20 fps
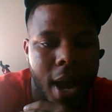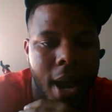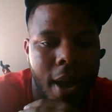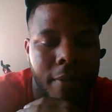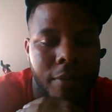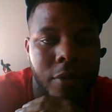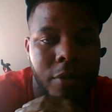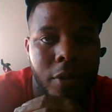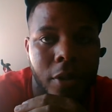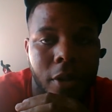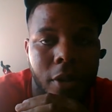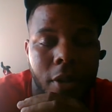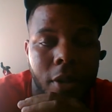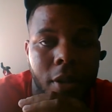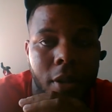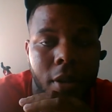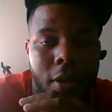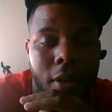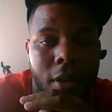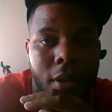
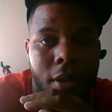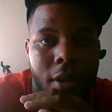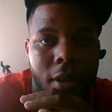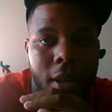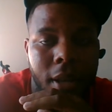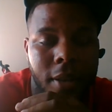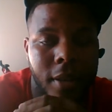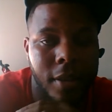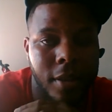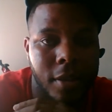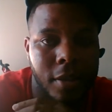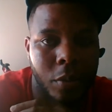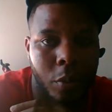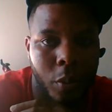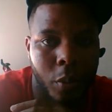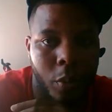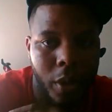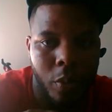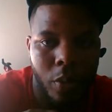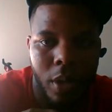after, like, this
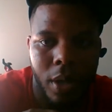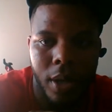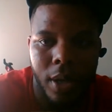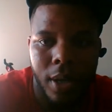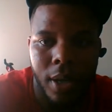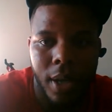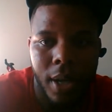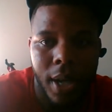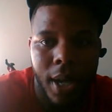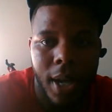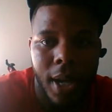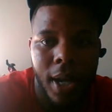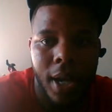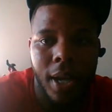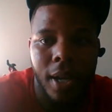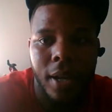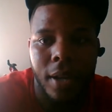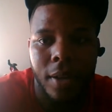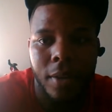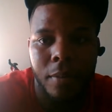is week 1
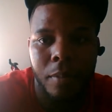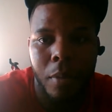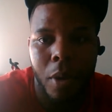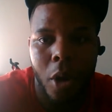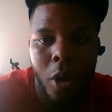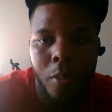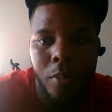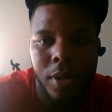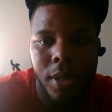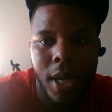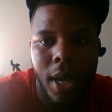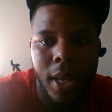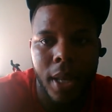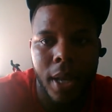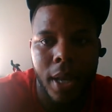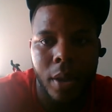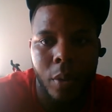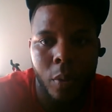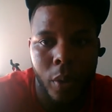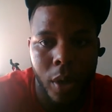and Mahomes
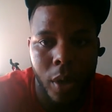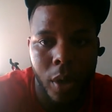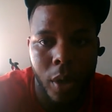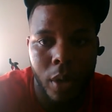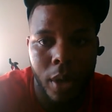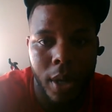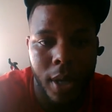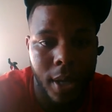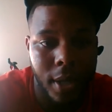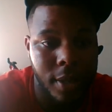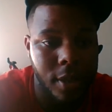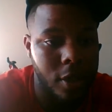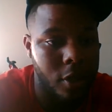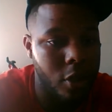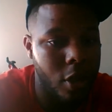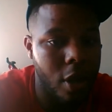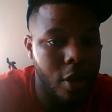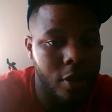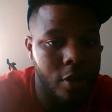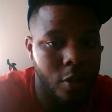sat line week 1 against
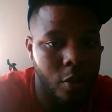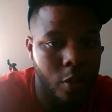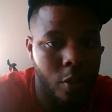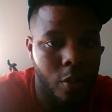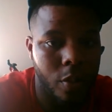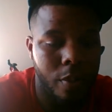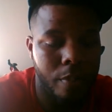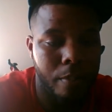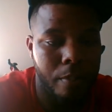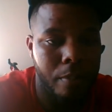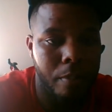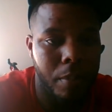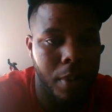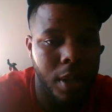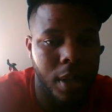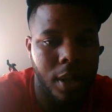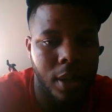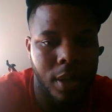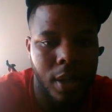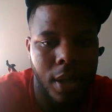the Chargers, who
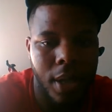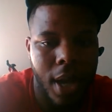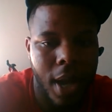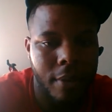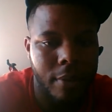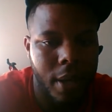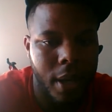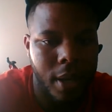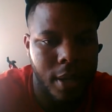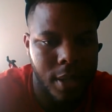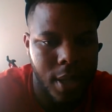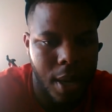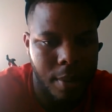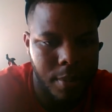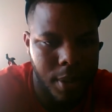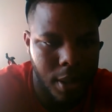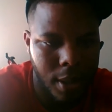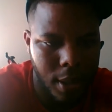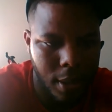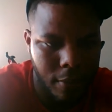many think have like a top
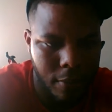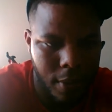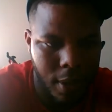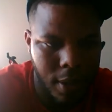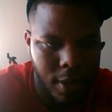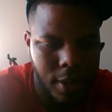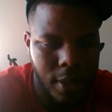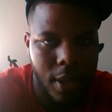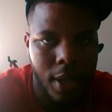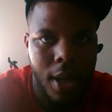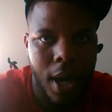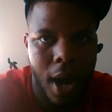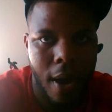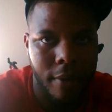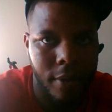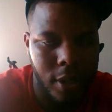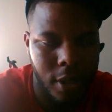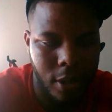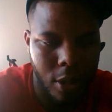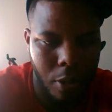10 defense.
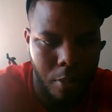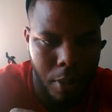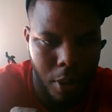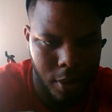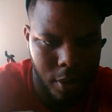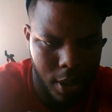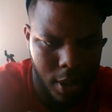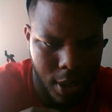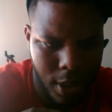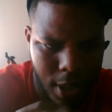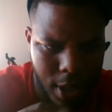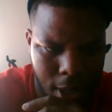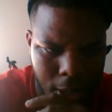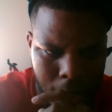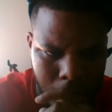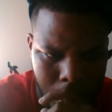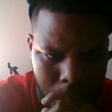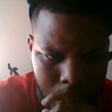Obviously, no Bosa today.